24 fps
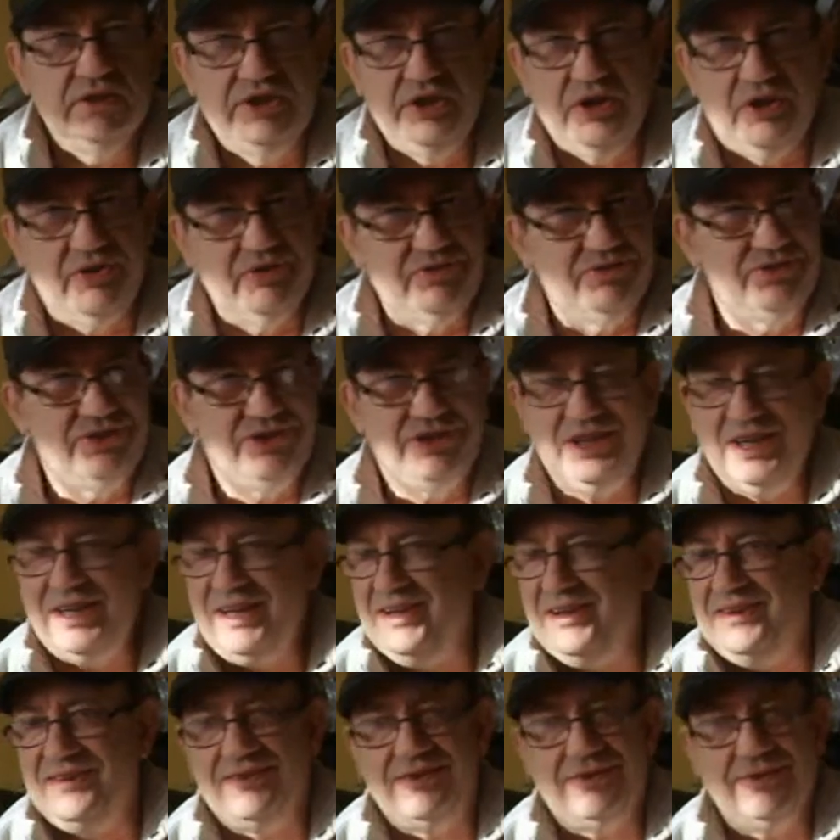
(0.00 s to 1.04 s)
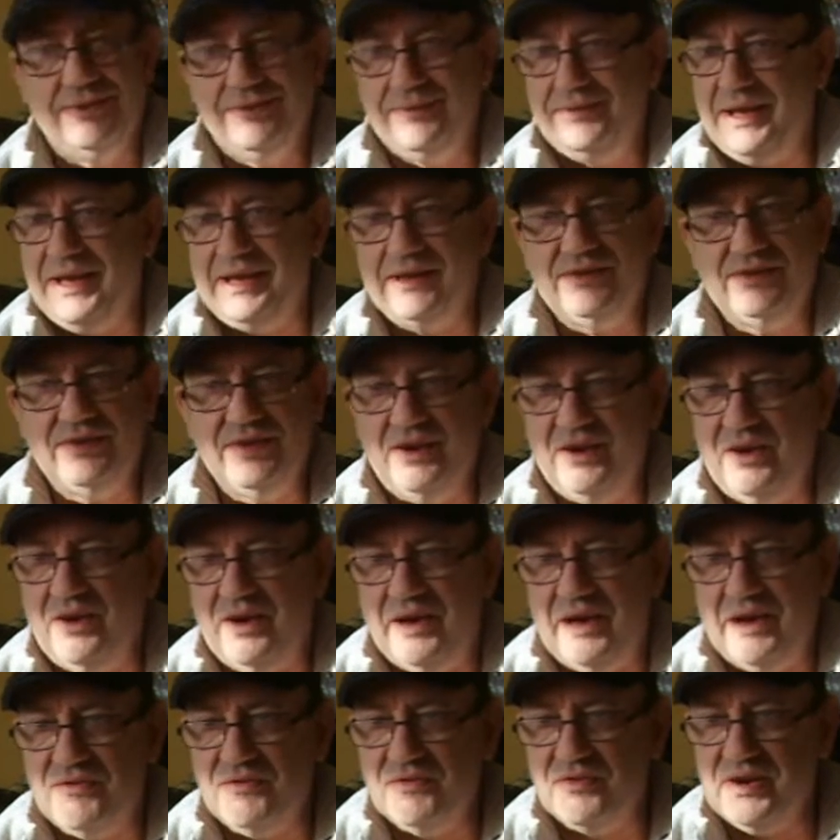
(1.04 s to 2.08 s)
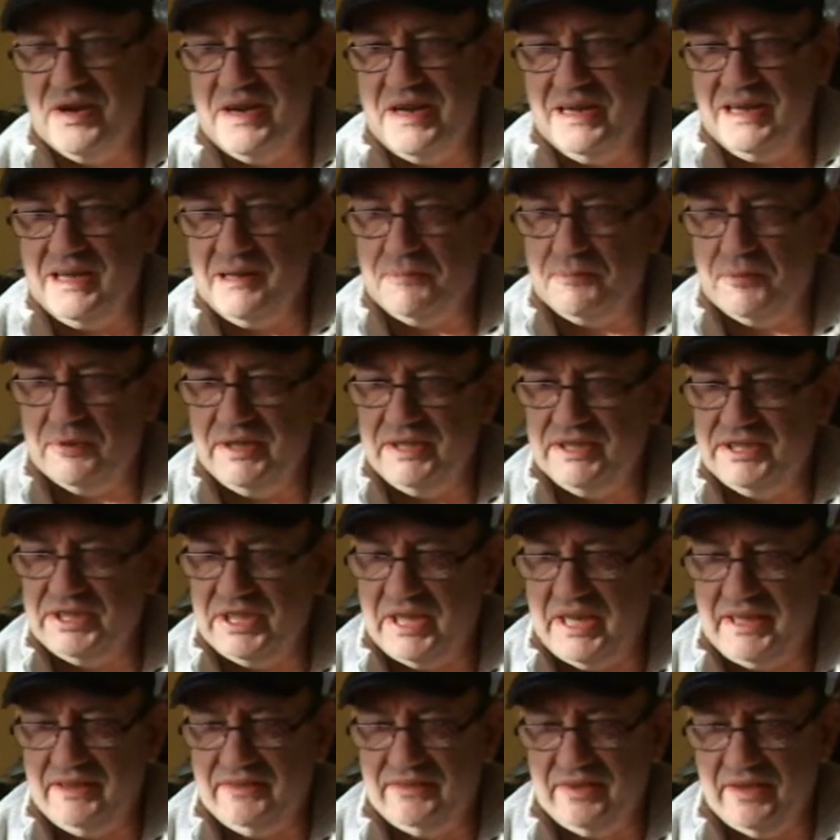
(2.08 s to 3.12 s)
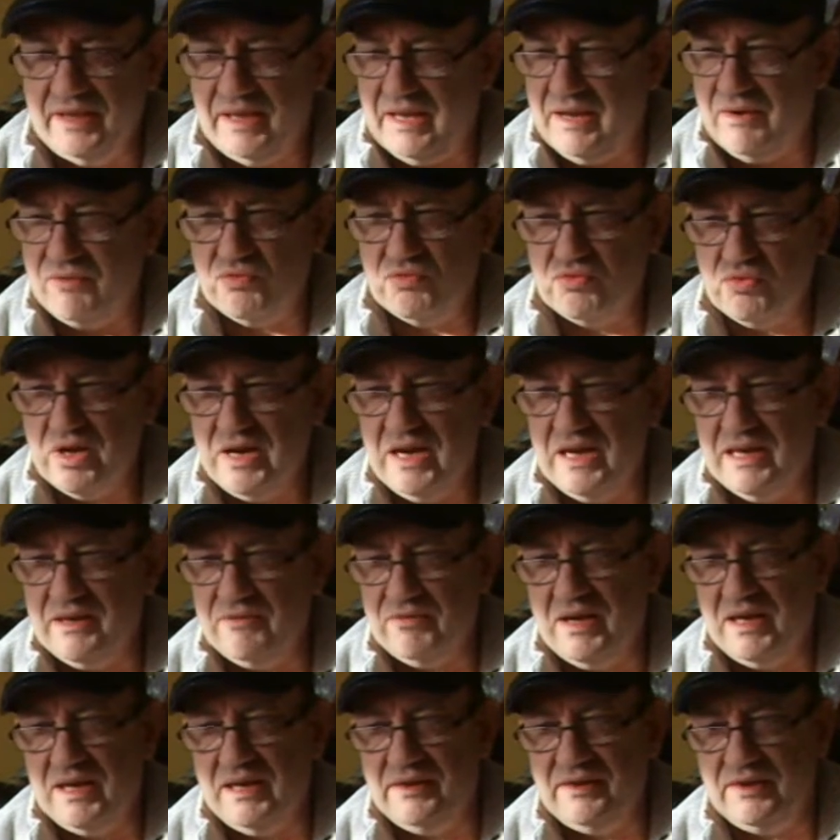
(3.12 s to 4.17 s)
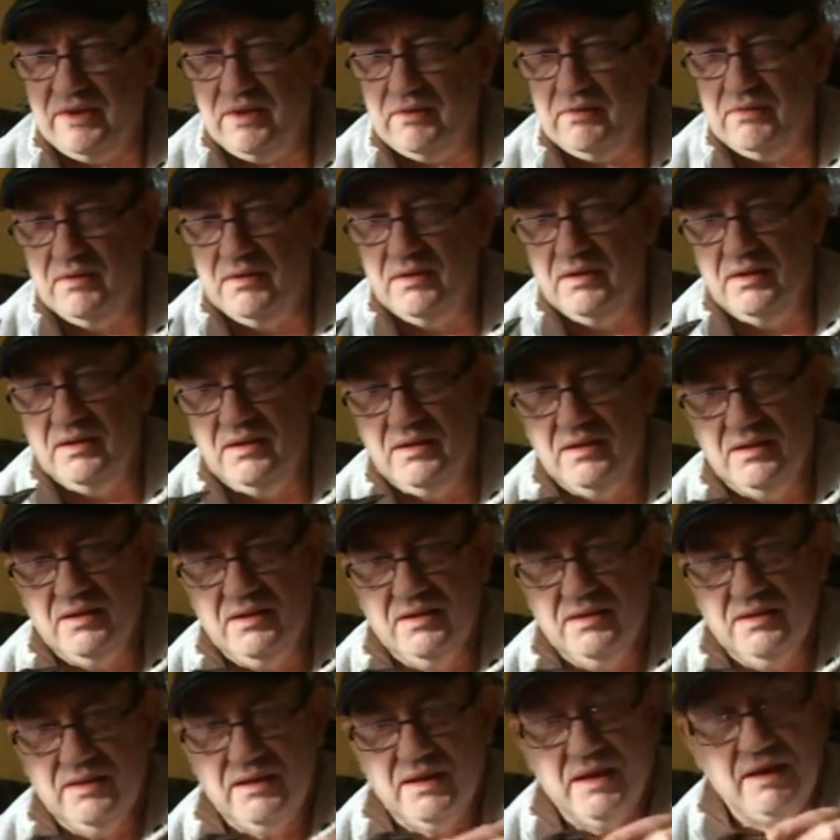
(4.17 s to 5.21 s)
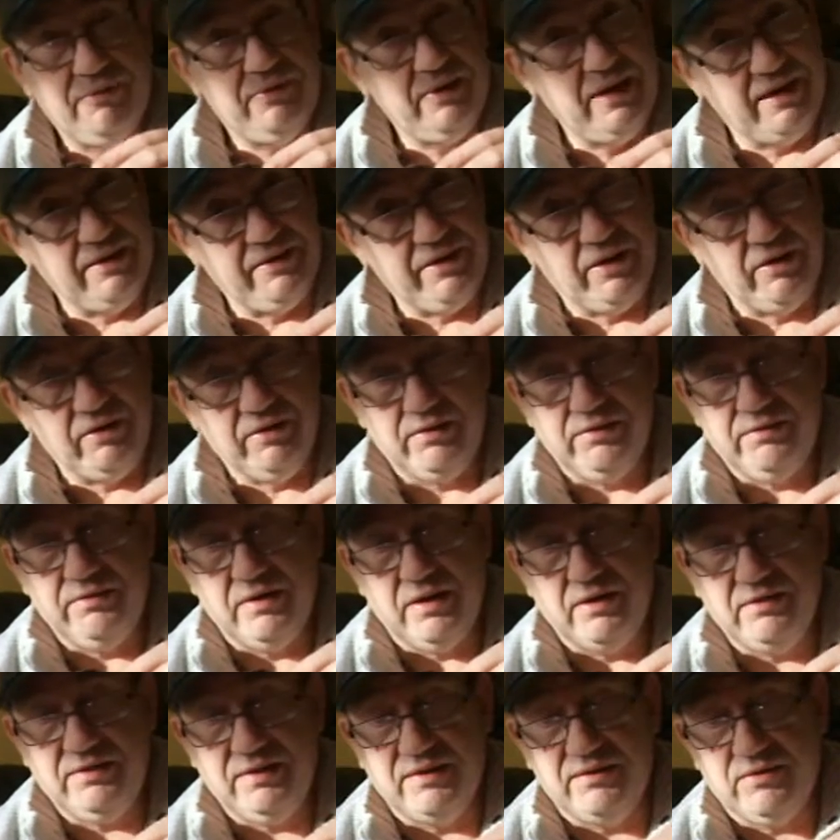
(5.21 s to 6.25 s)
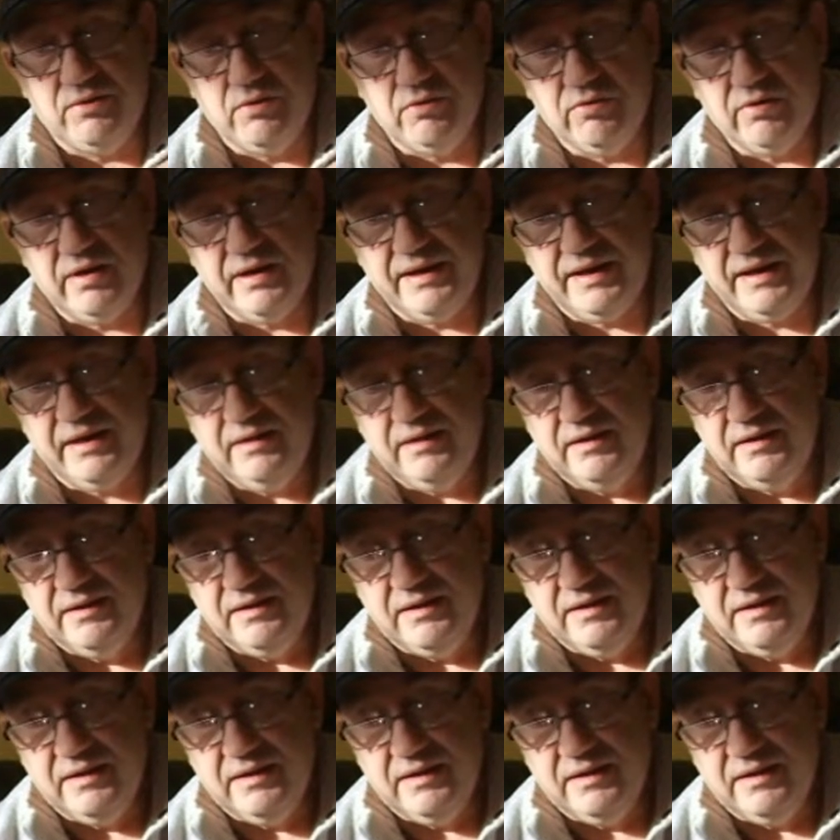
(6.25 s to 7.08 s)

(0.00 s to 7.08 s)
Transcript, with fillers: John, cheers. Thanks a lot. I really appreciate it. I really, really do. If you haven't noticed, already.